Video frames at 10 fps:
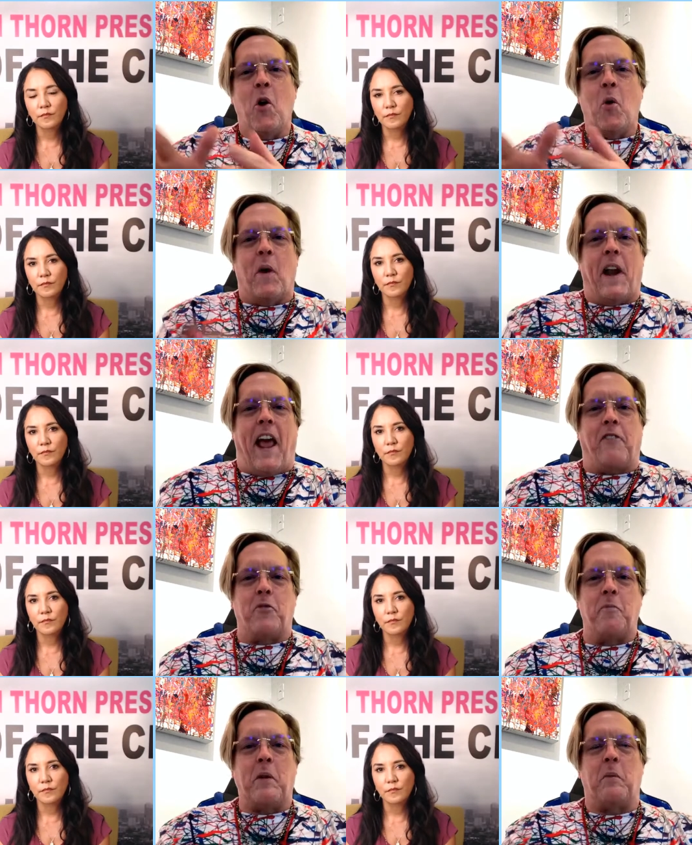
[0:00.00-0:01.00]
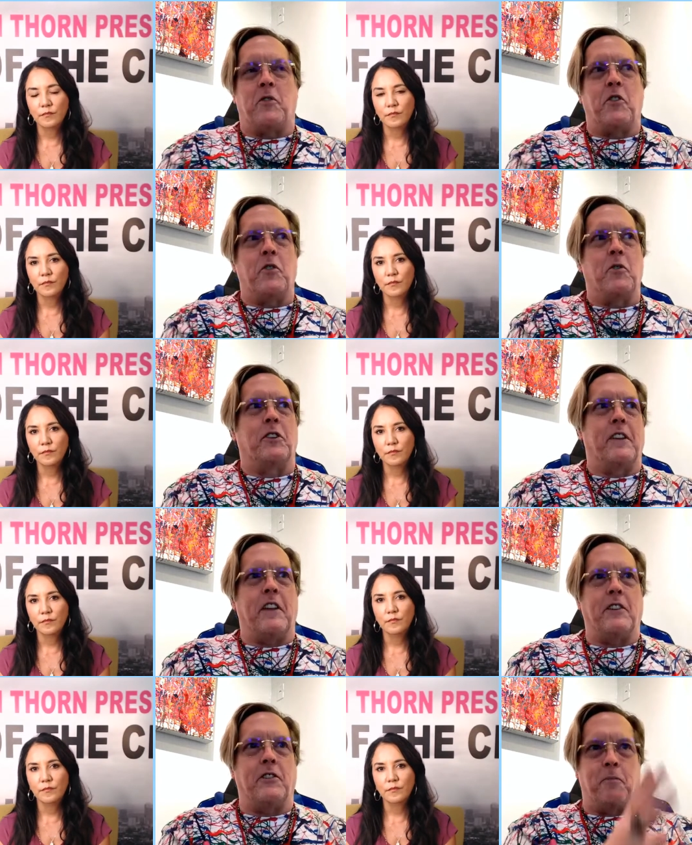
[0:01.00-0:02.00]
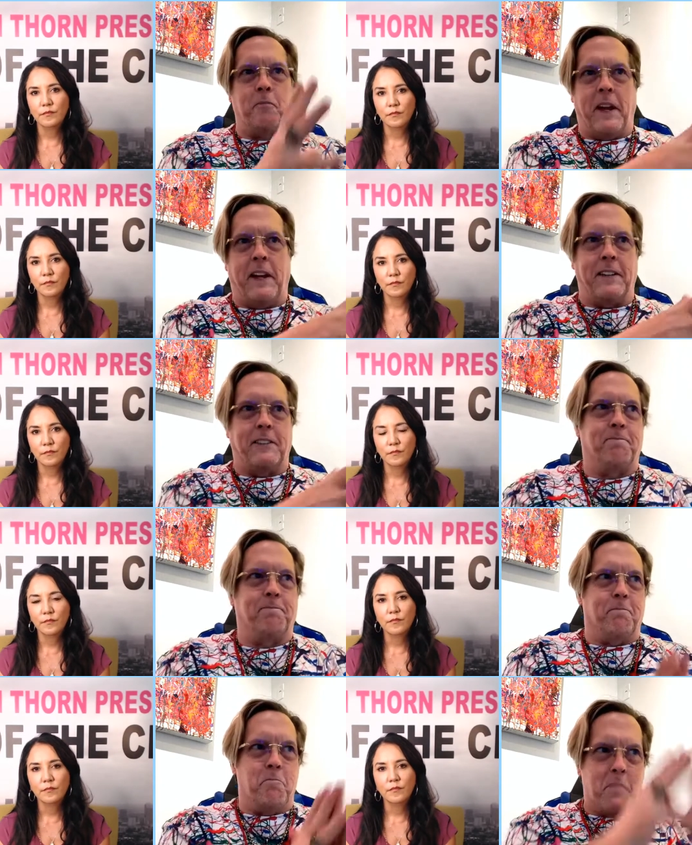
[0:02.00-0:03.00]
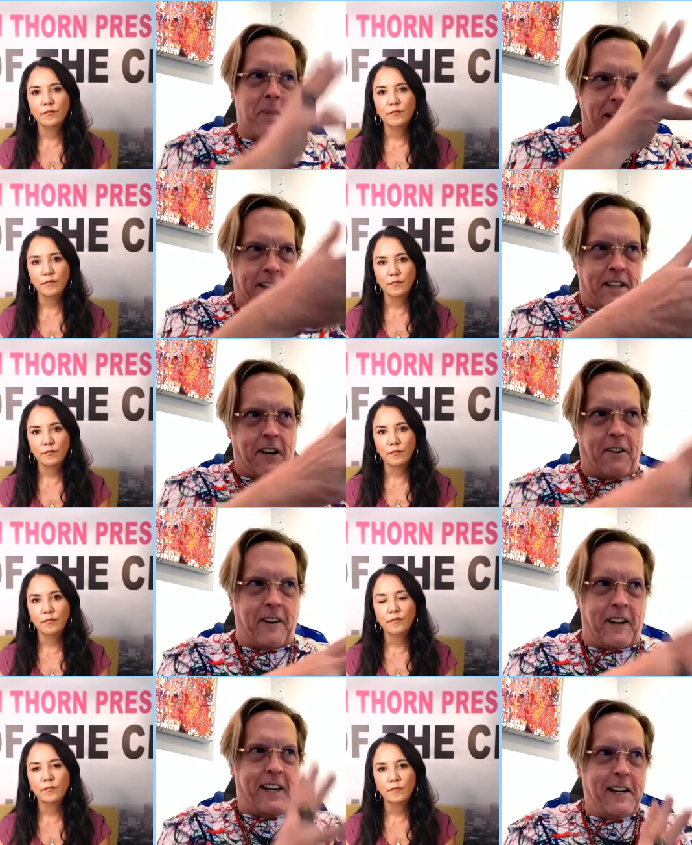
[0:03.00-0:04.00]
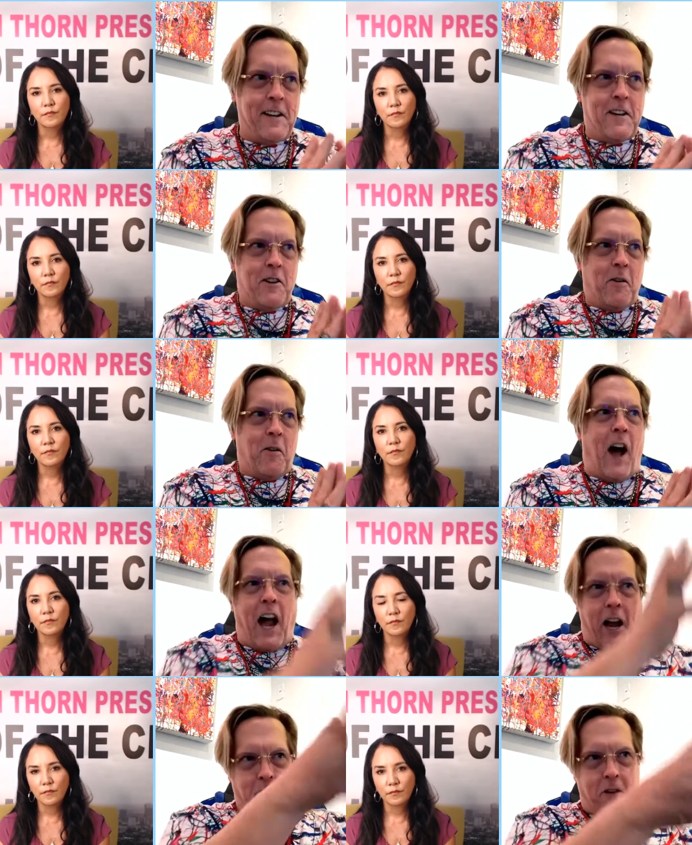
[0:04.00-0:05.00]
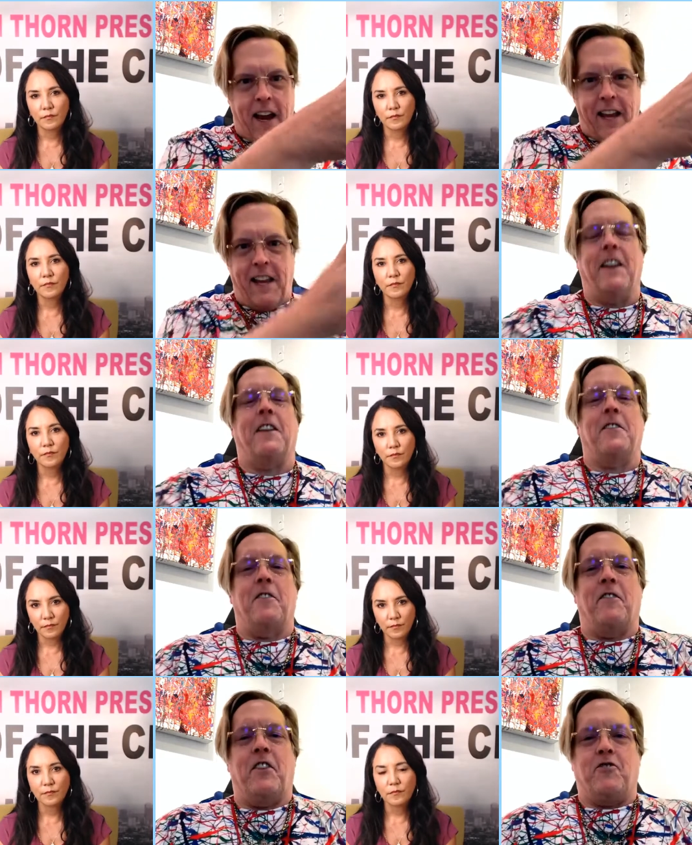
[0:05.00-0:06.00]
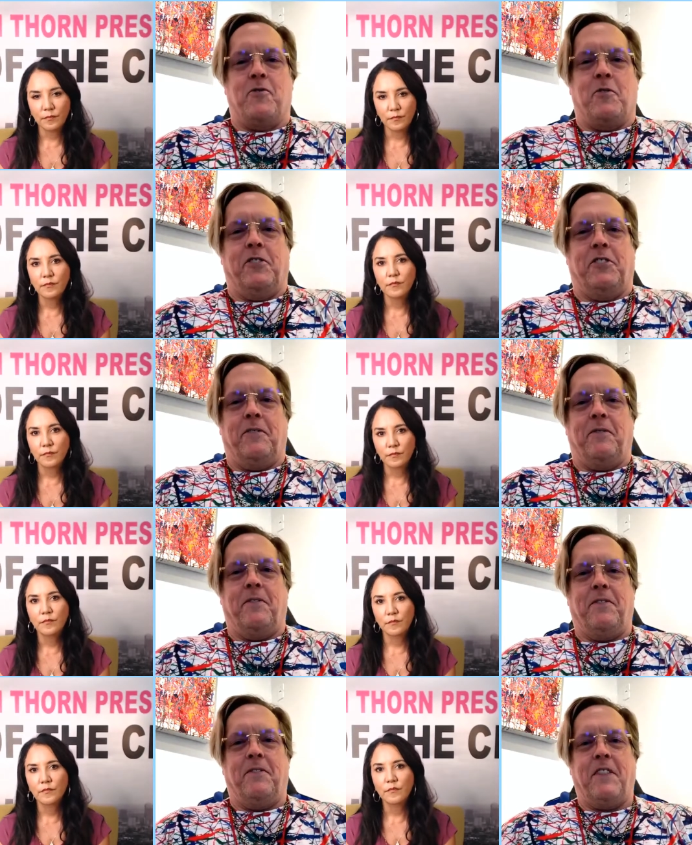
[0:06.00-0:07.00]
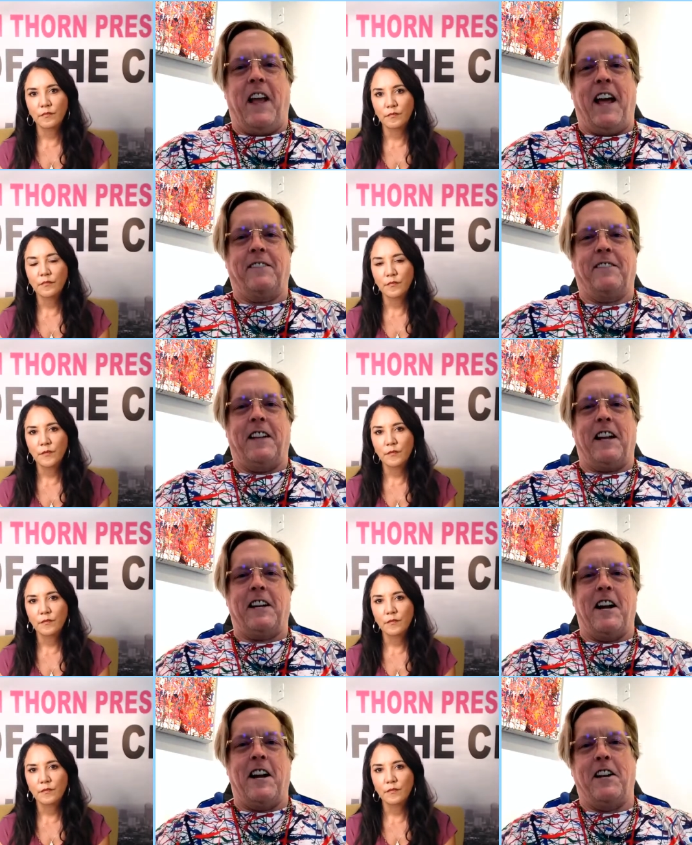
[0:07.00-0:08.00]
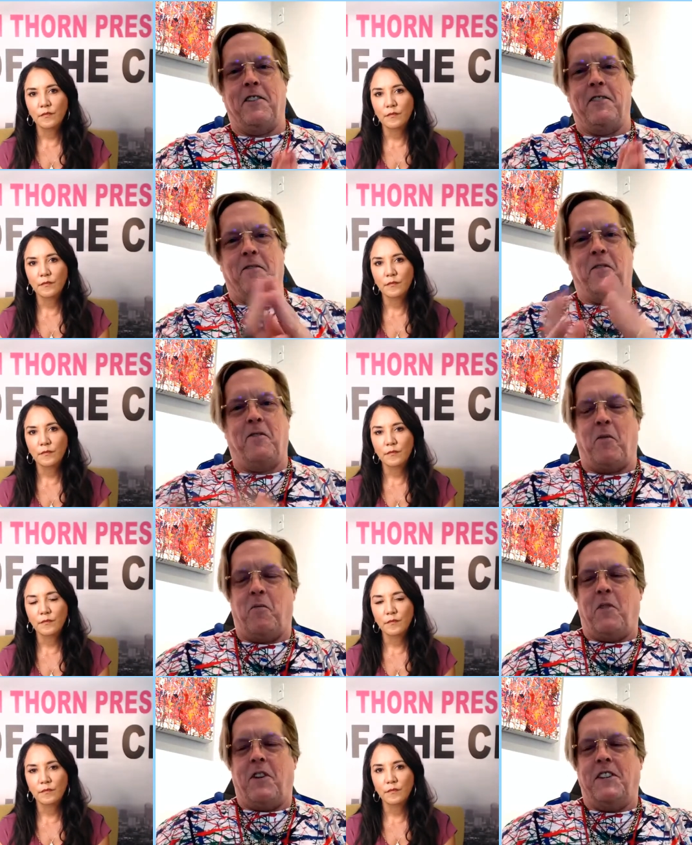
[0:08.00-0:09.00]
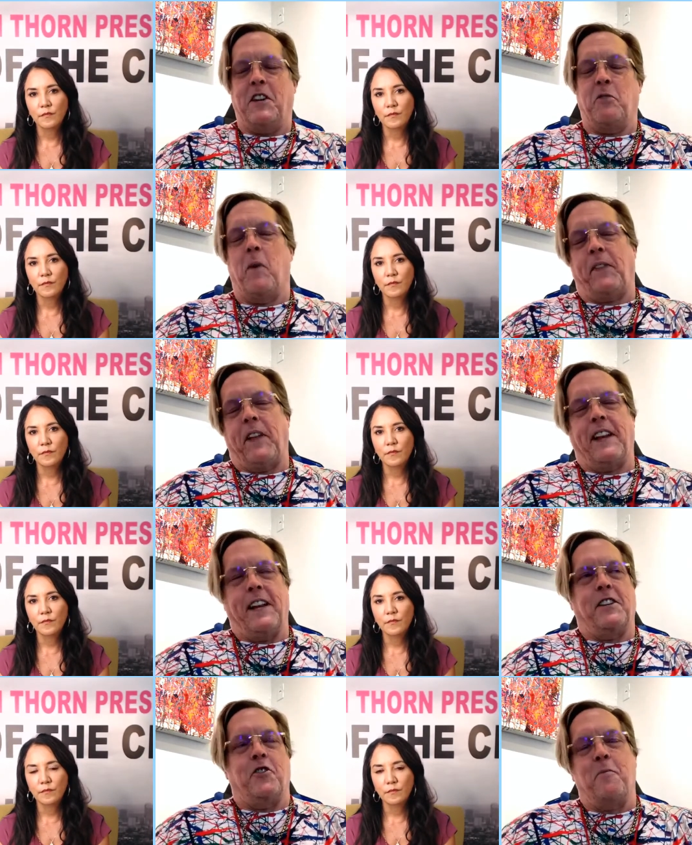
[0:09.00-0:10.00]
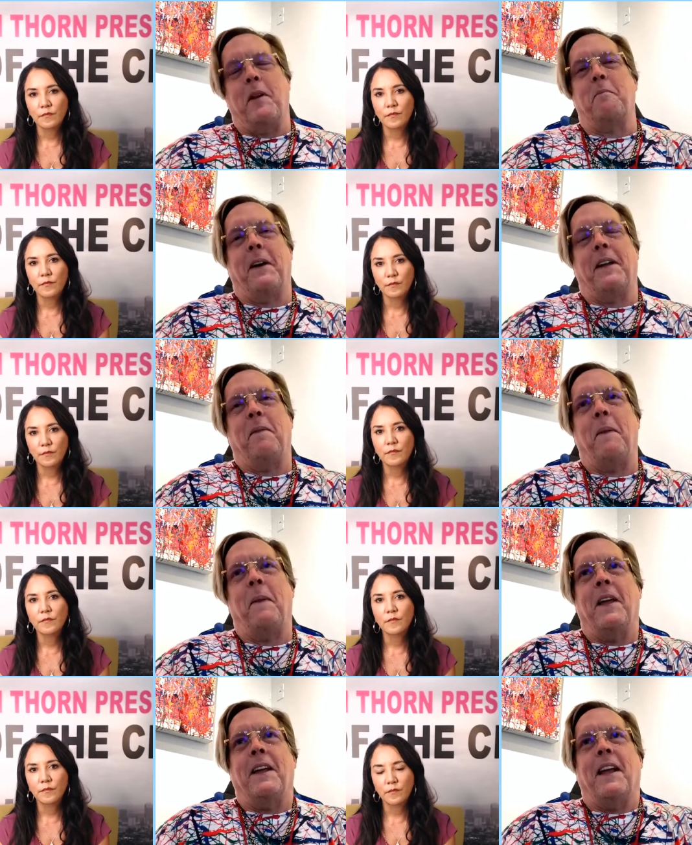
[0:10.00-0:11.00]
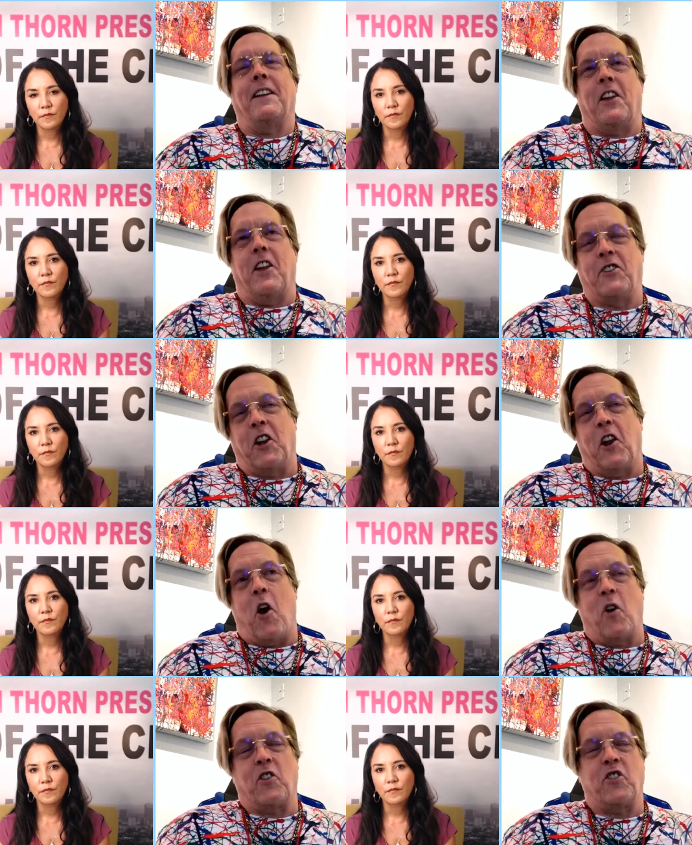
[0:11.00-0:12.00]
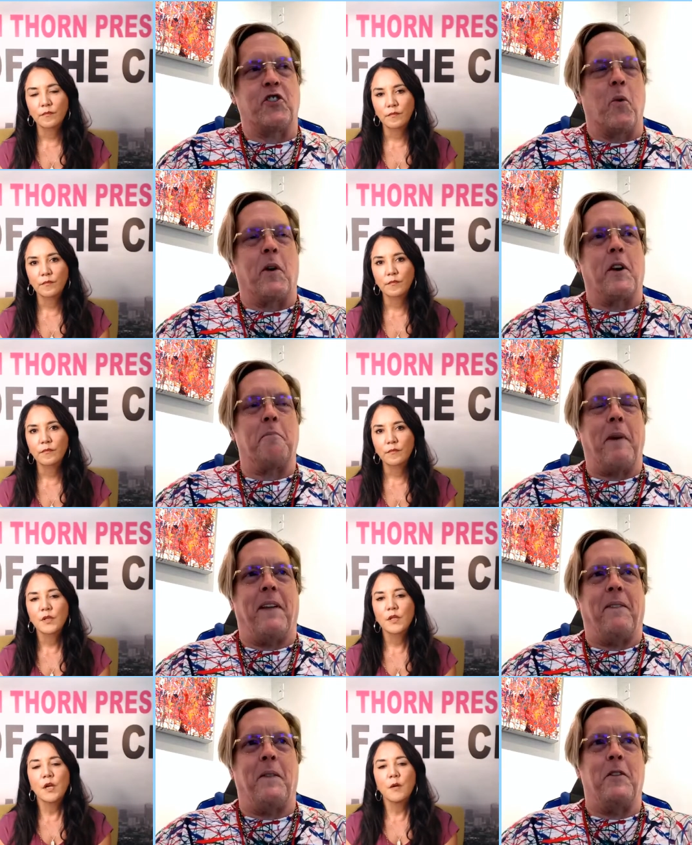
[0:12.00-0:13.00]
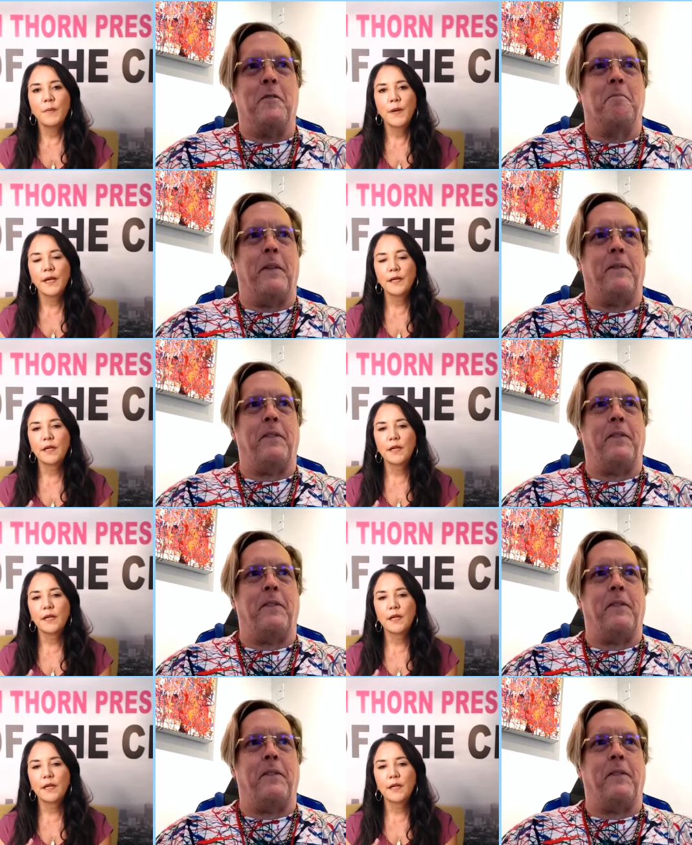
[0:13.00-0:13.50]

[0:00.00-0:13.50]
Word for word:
Speaker 1: went after me was usually these big military, high-ranking individuals that that kind of that did what they did to me. But it's, it's a long story. But But